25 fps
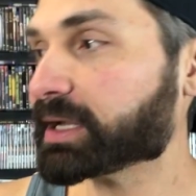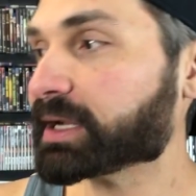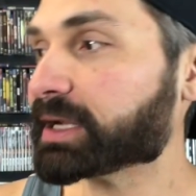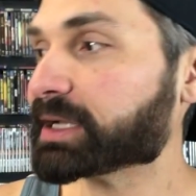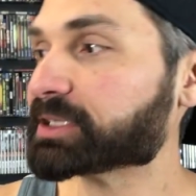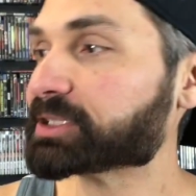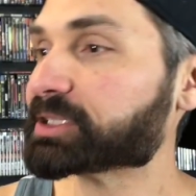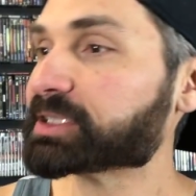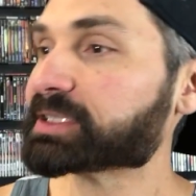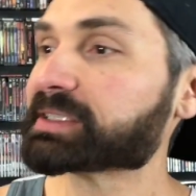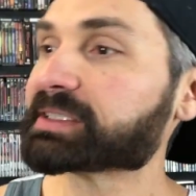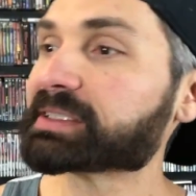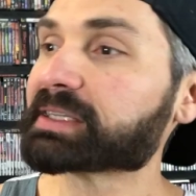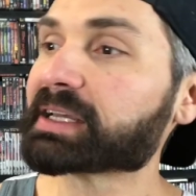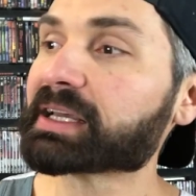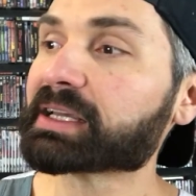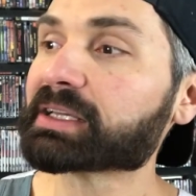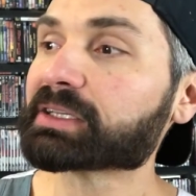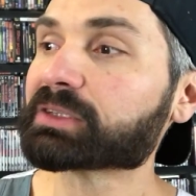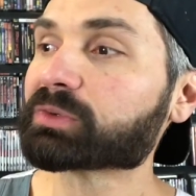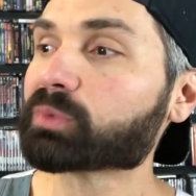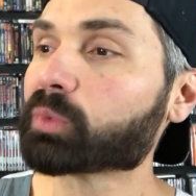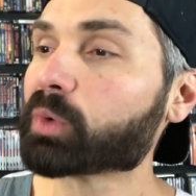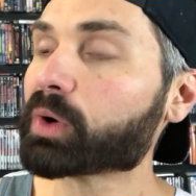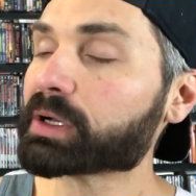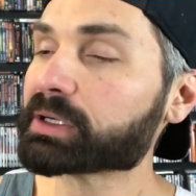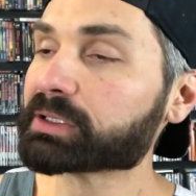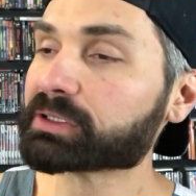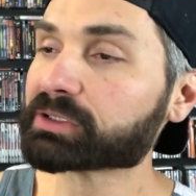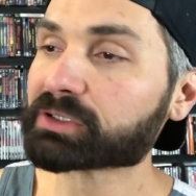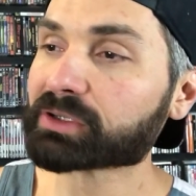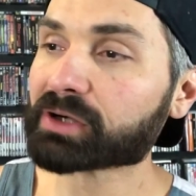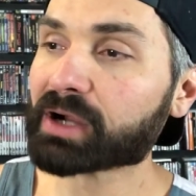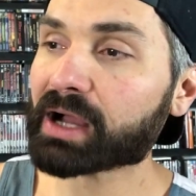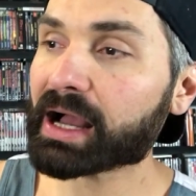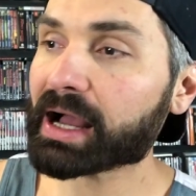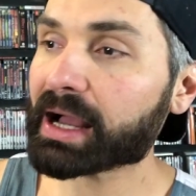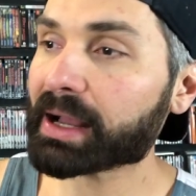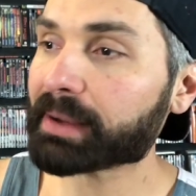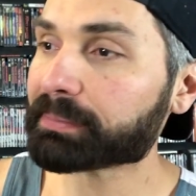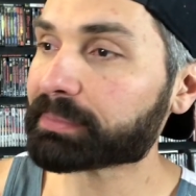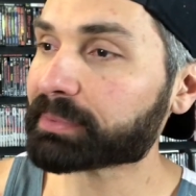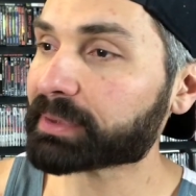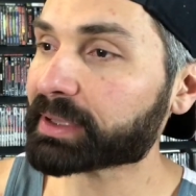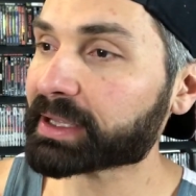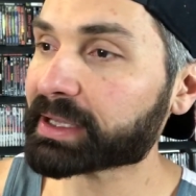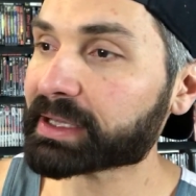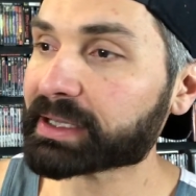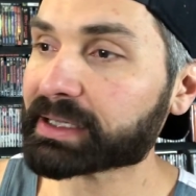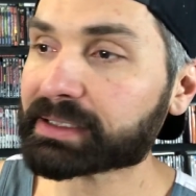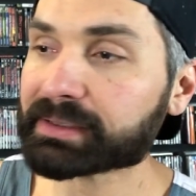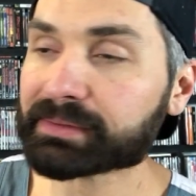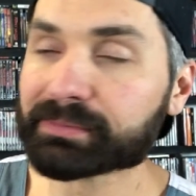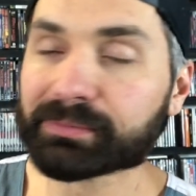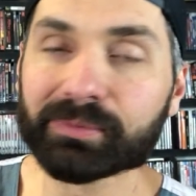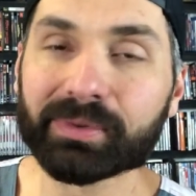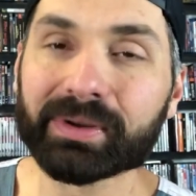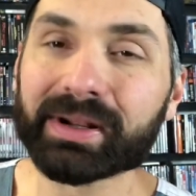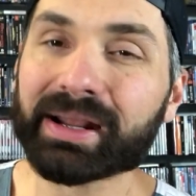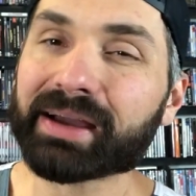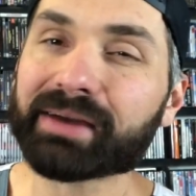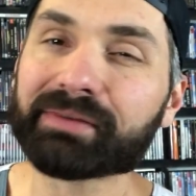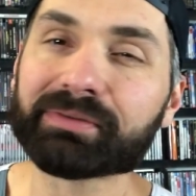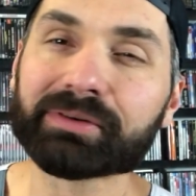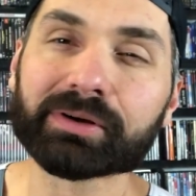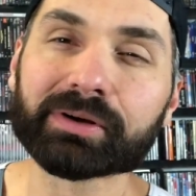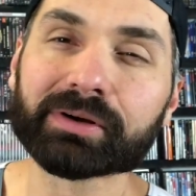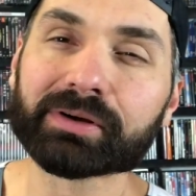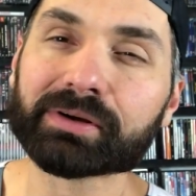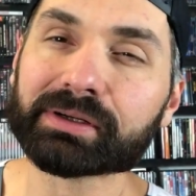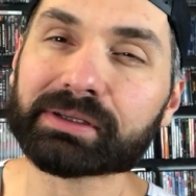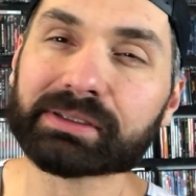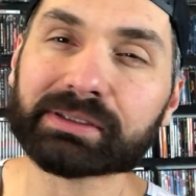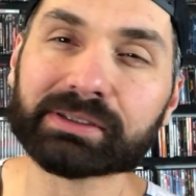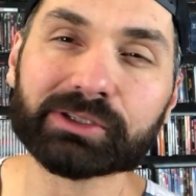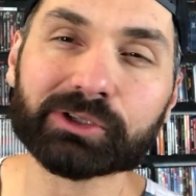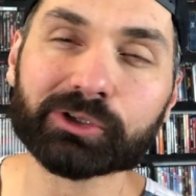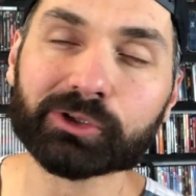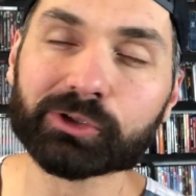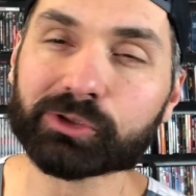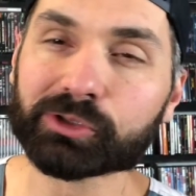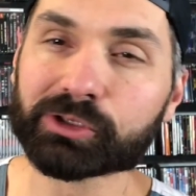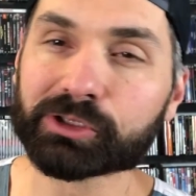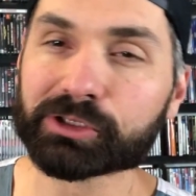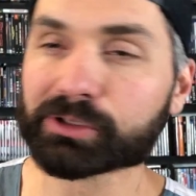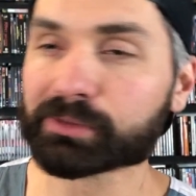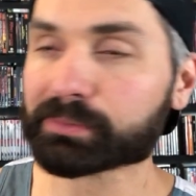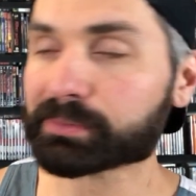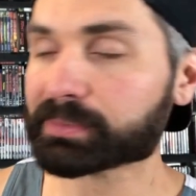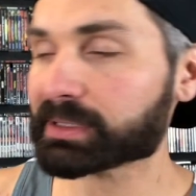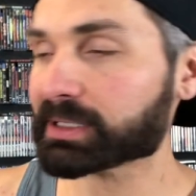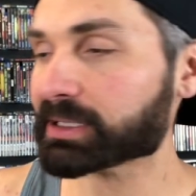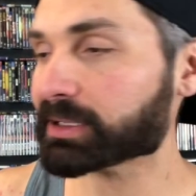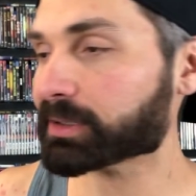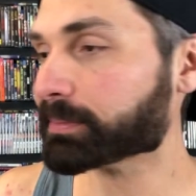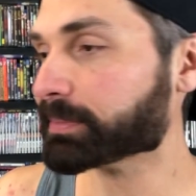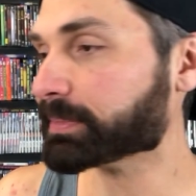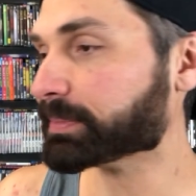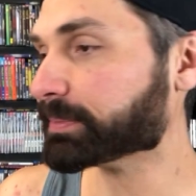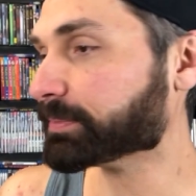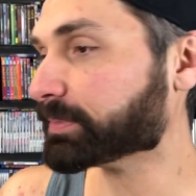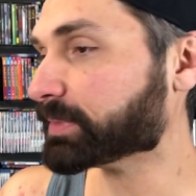and she says one drop like whatever and two she'll be your